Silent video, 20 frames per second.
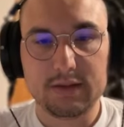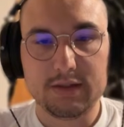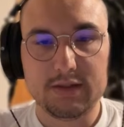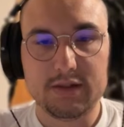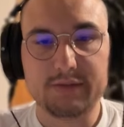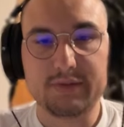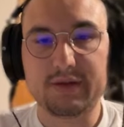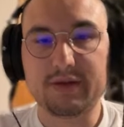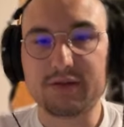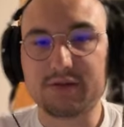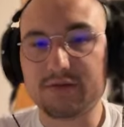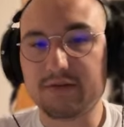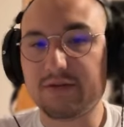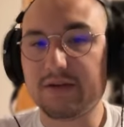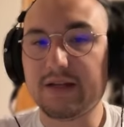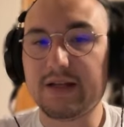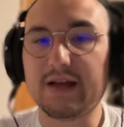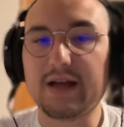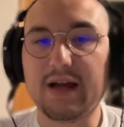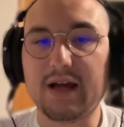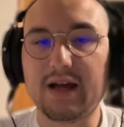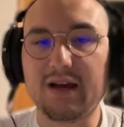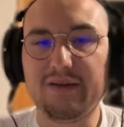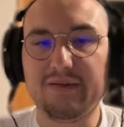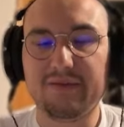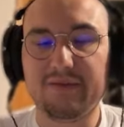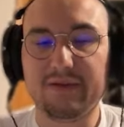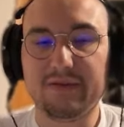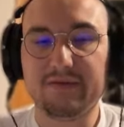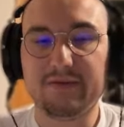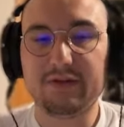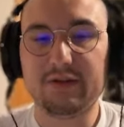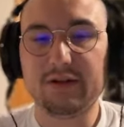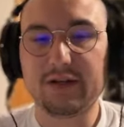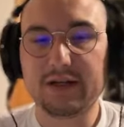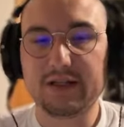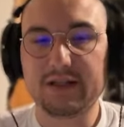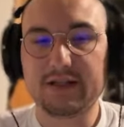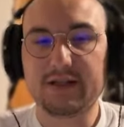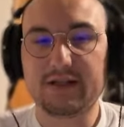just because you already have if you look
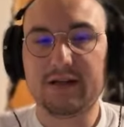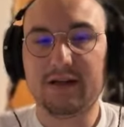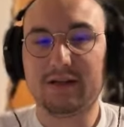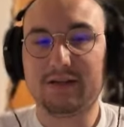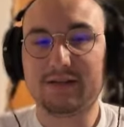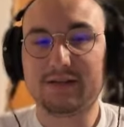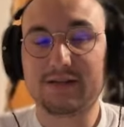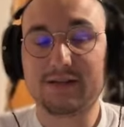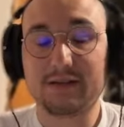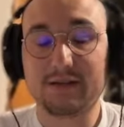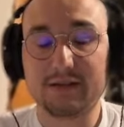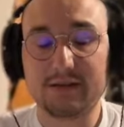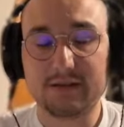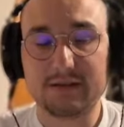at the, uh,